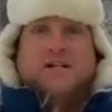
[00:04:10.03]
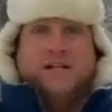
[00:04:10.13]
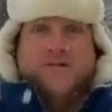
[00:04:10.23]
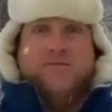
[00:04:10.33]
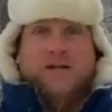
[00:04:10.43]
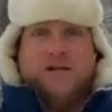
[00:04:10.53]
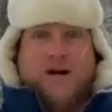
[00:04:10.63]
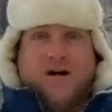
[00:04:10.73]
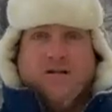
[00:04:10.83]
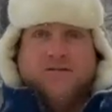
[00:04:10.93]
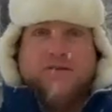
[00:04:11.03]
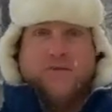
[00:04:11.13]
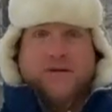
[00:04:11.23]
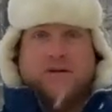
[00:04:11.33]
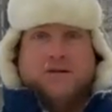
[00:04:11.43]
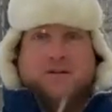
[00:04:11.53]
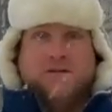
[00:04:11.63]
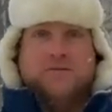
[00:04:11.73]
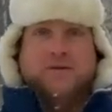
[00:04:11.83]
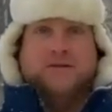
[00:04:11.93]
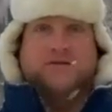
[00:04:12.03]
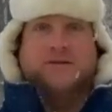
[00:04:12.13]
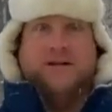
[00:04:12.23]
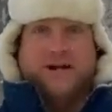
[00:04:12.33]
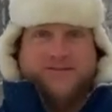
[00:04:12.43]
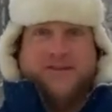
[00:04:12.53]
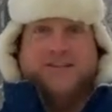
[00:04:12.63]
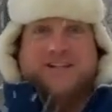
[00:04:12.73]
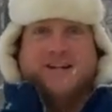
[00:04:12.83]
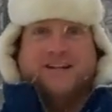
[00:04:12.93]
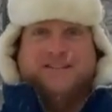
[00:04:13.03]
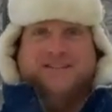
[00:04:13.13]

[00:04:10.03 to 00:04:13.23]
Give me a call if you want a good-looking realtor. Have a great day.